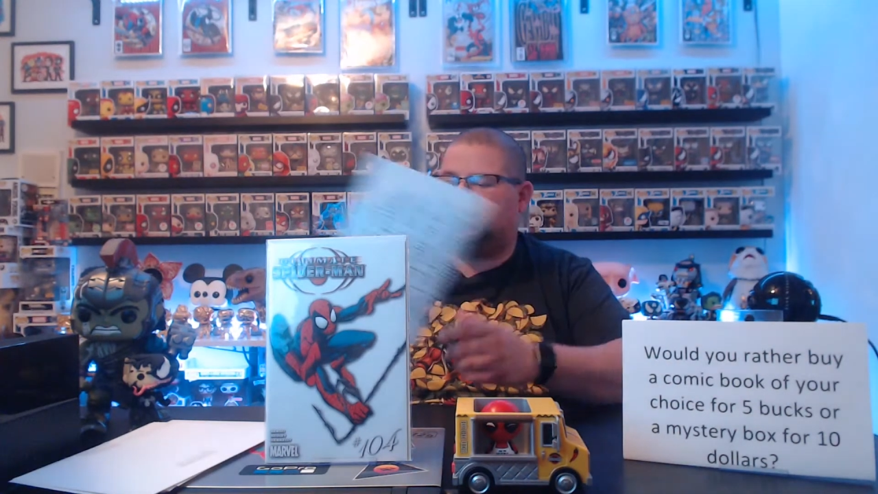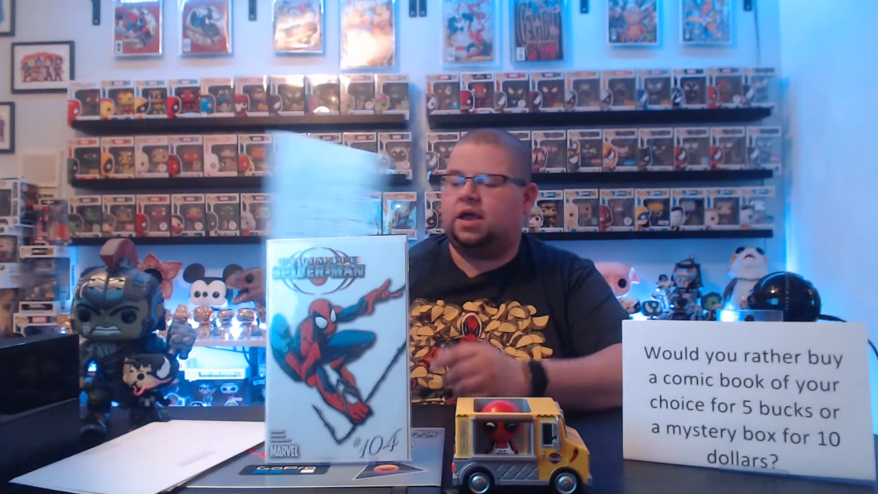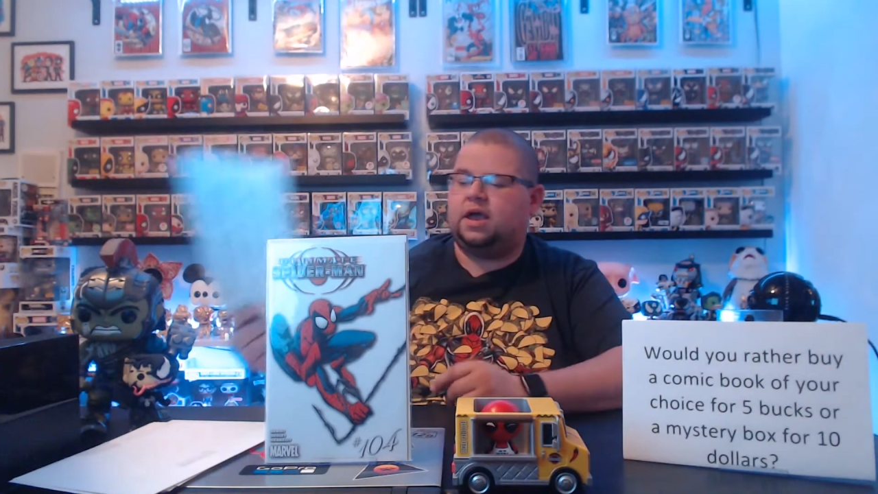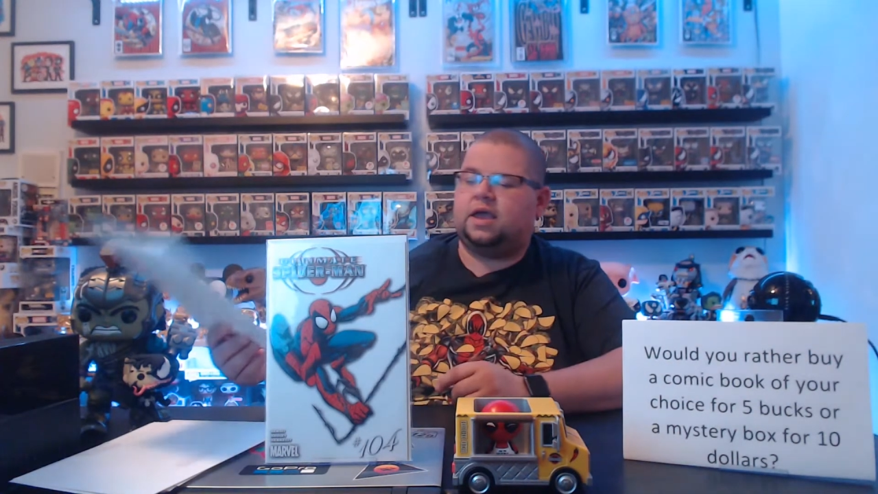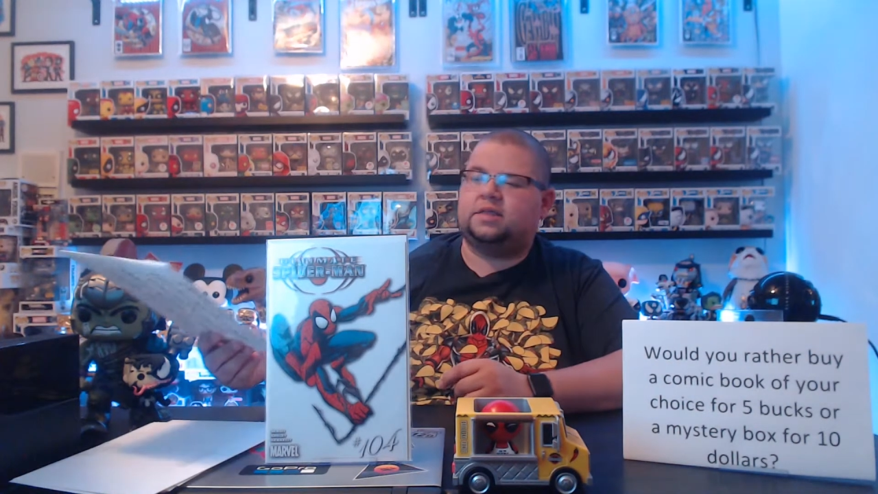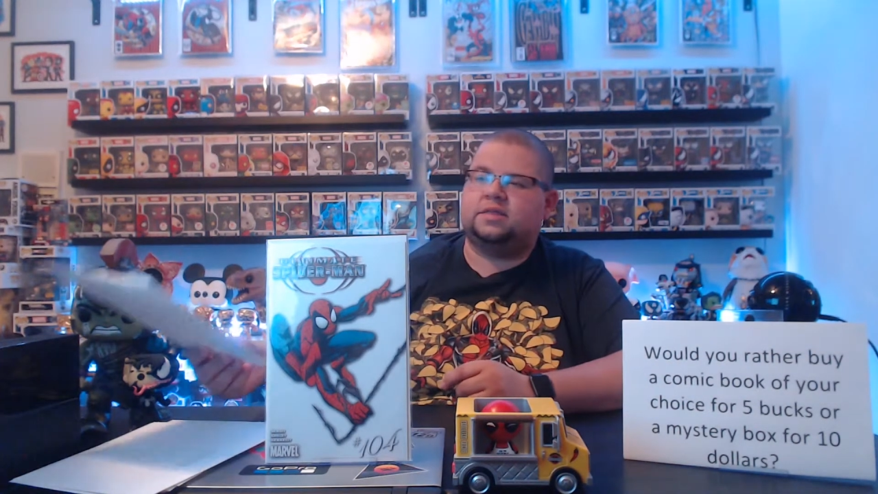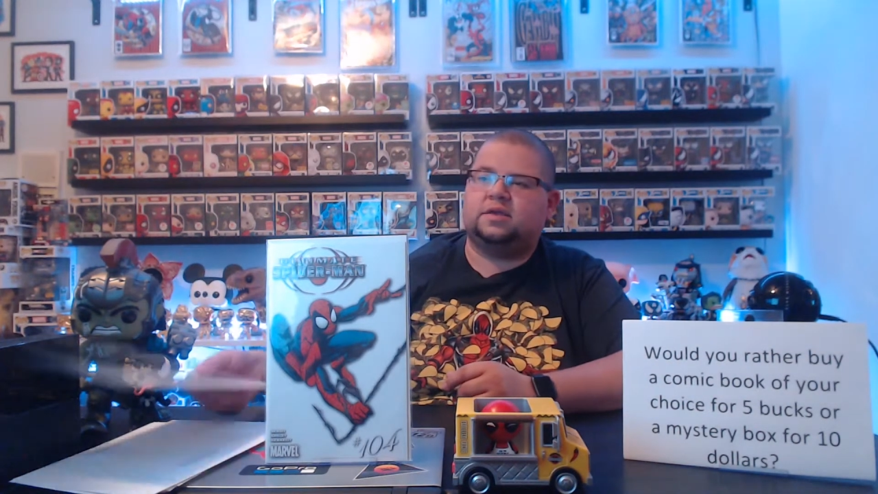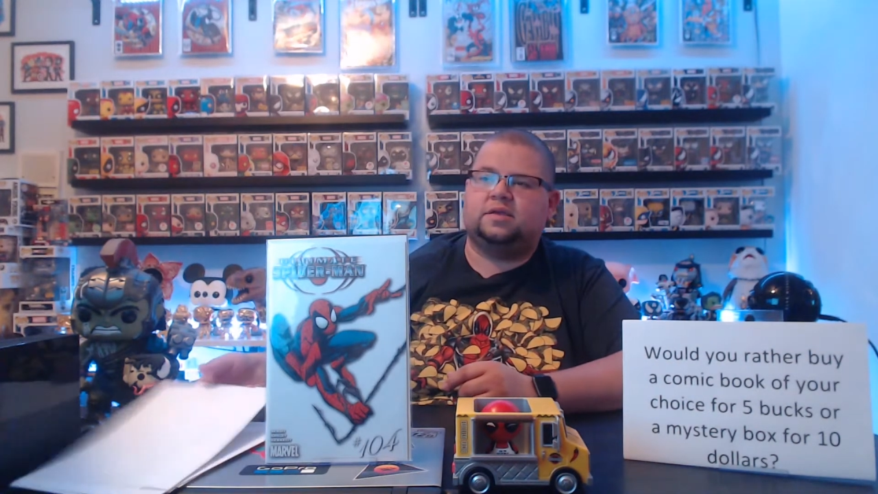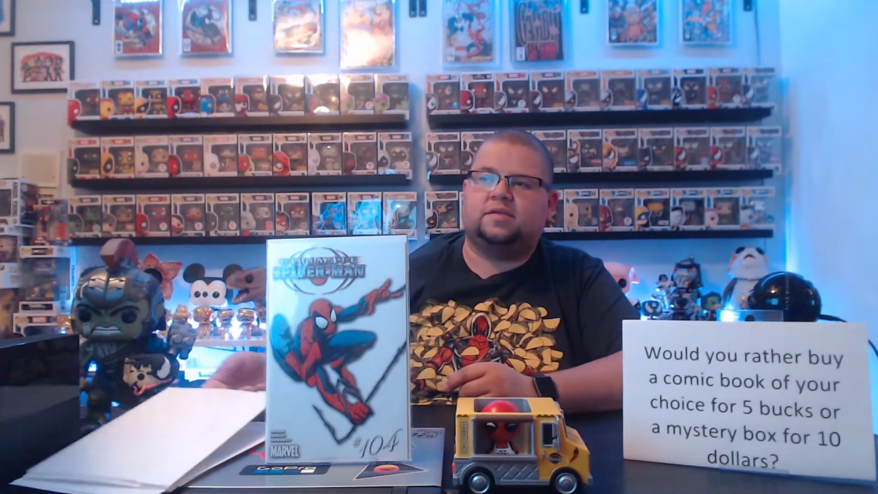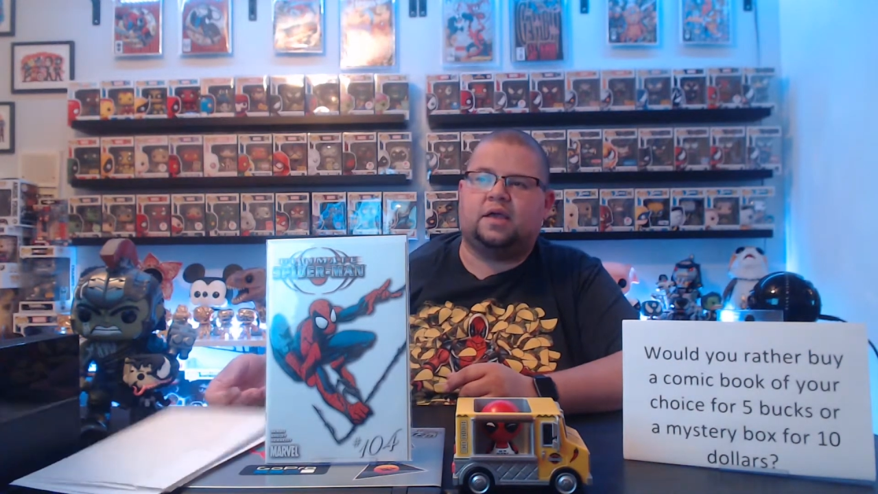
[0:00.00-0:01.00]
And
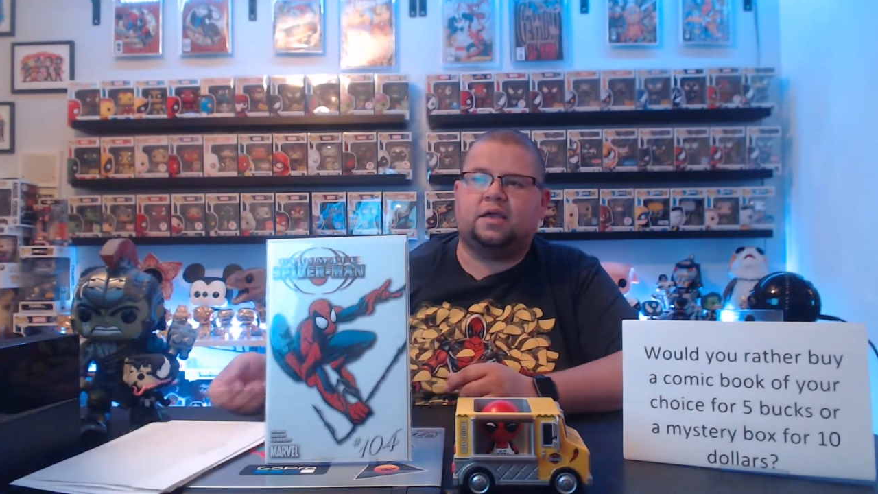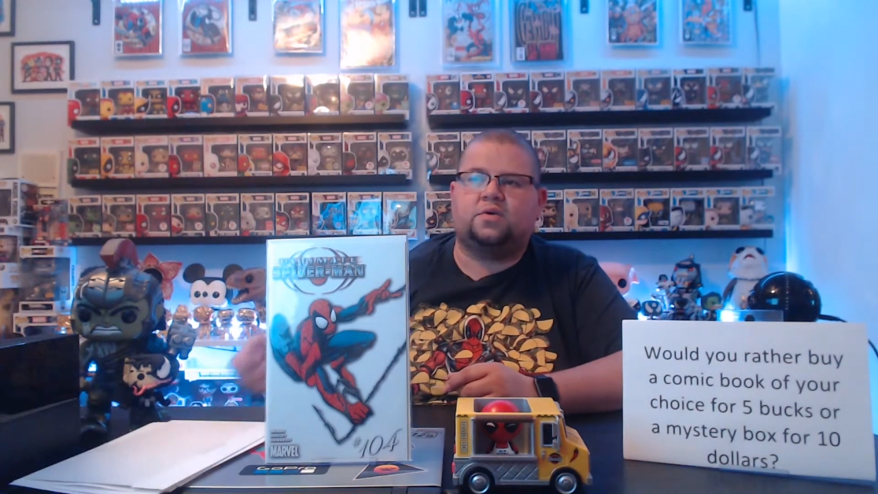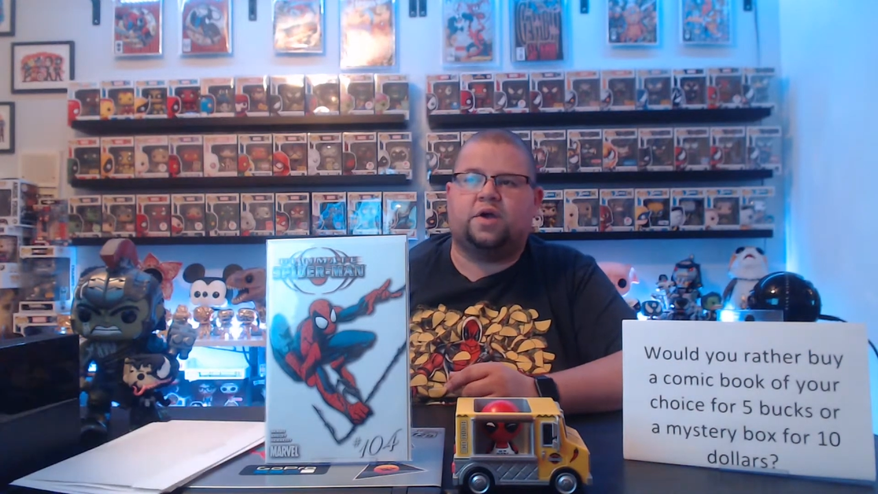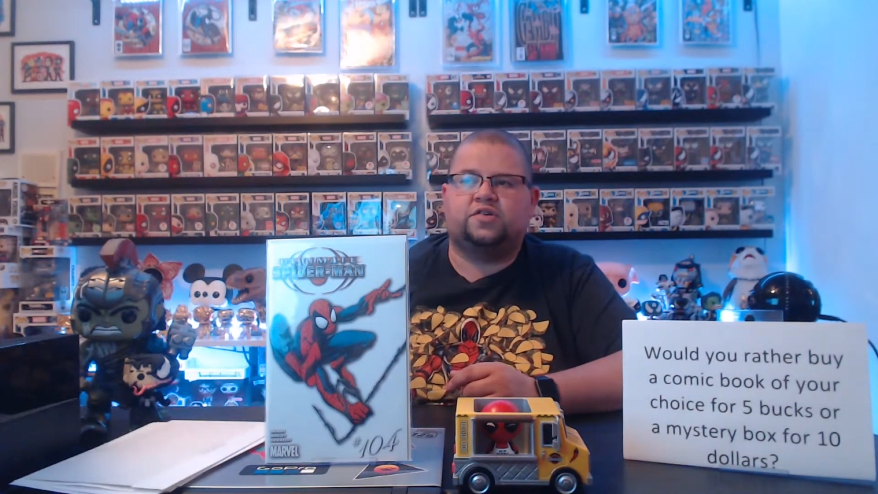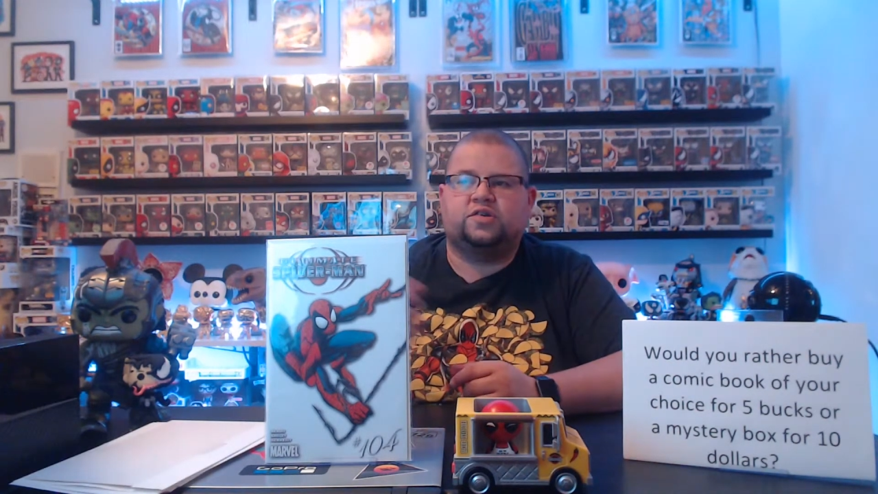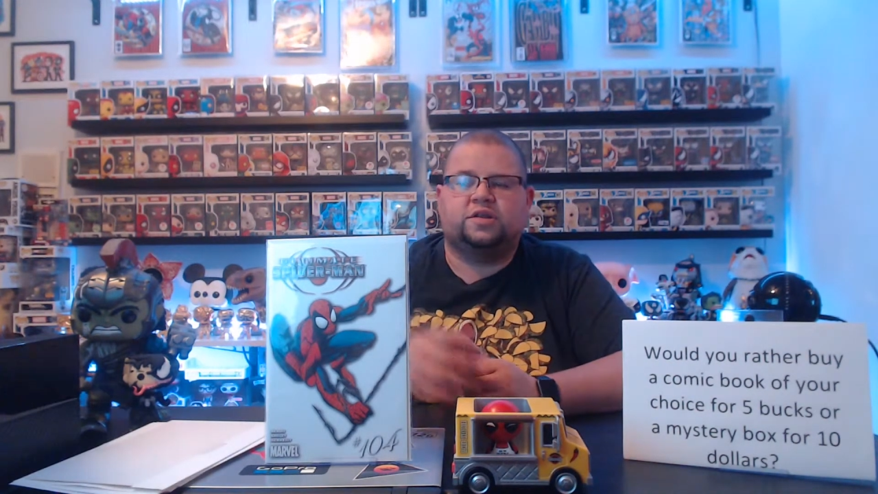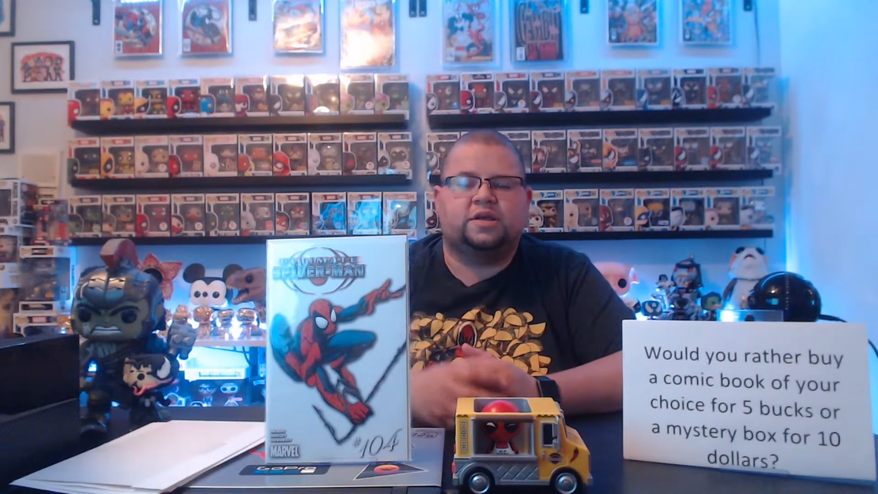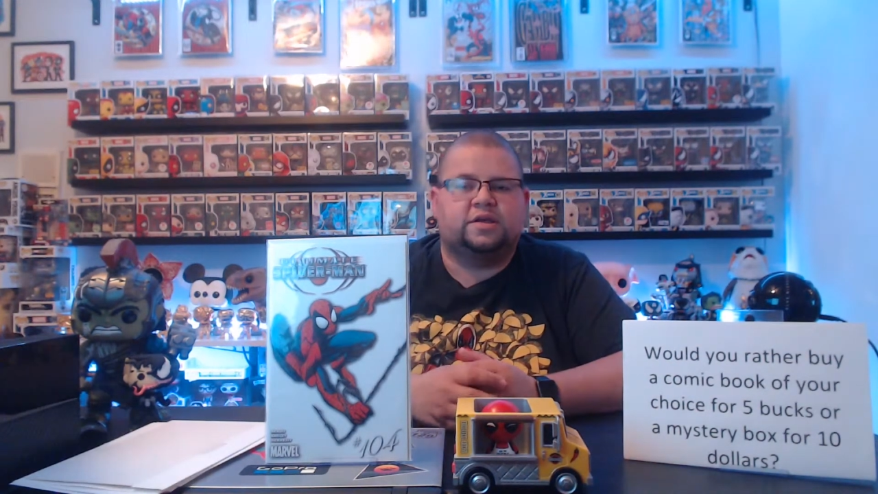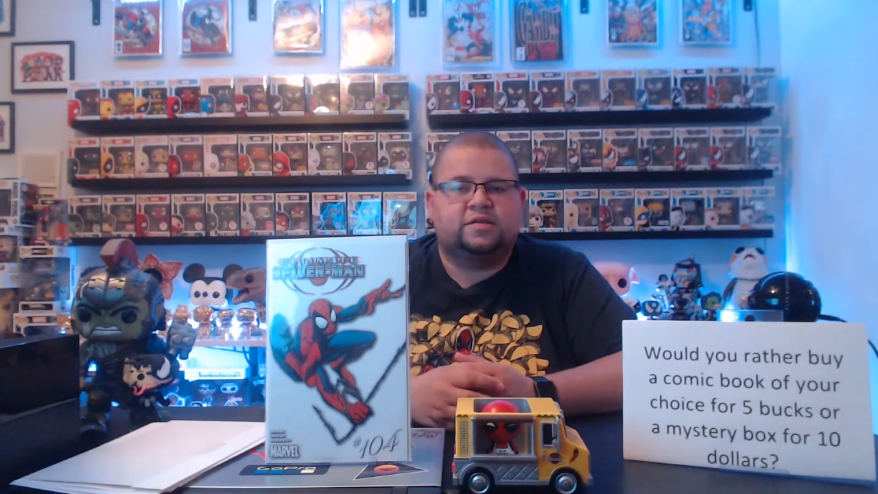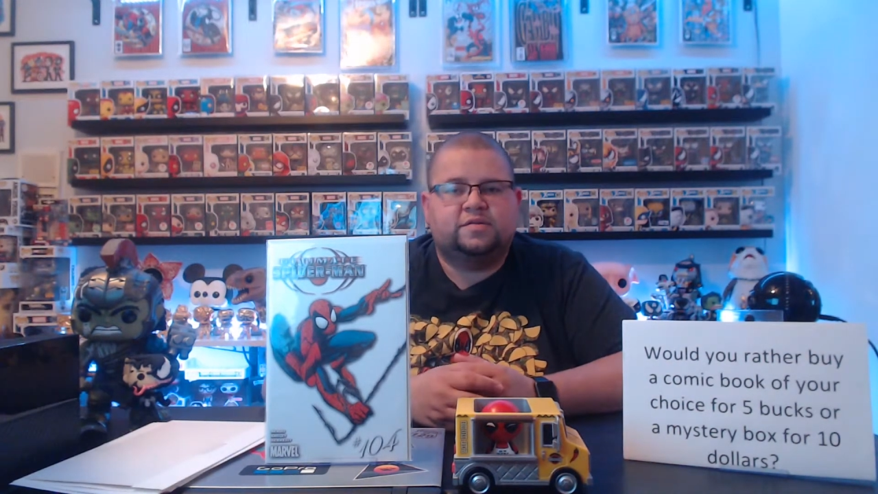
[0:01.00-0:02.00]
the second question
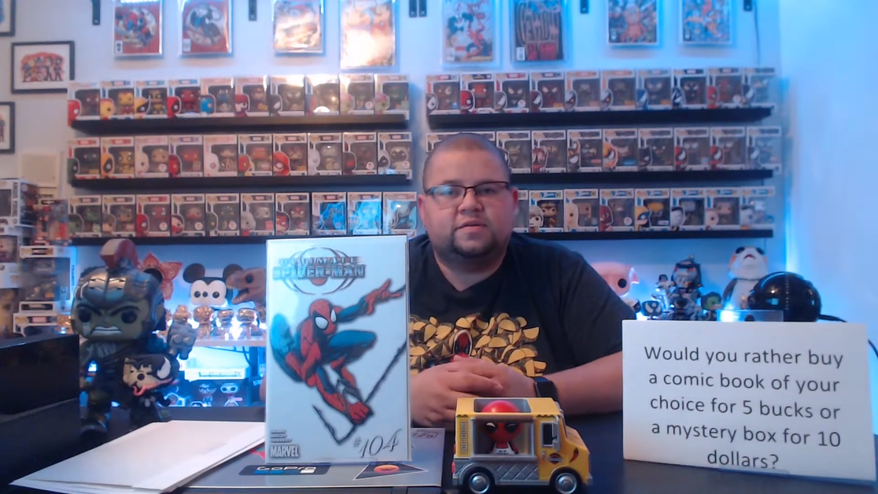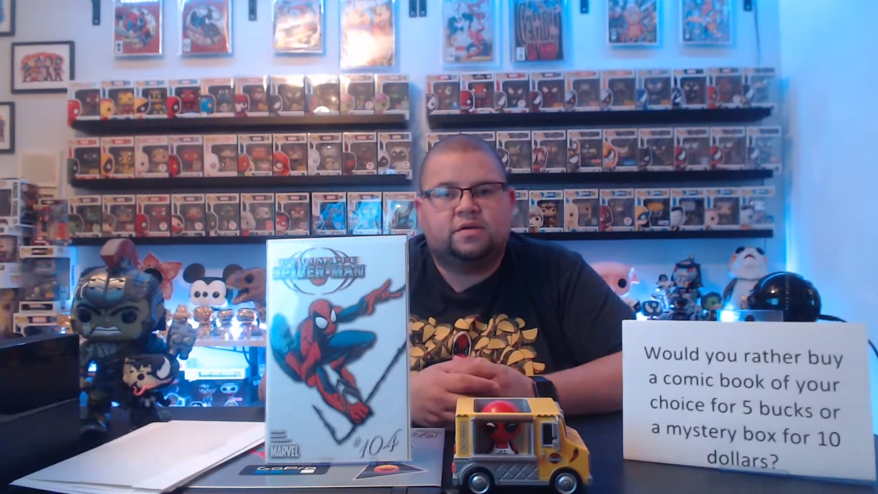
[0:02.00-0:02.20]
is,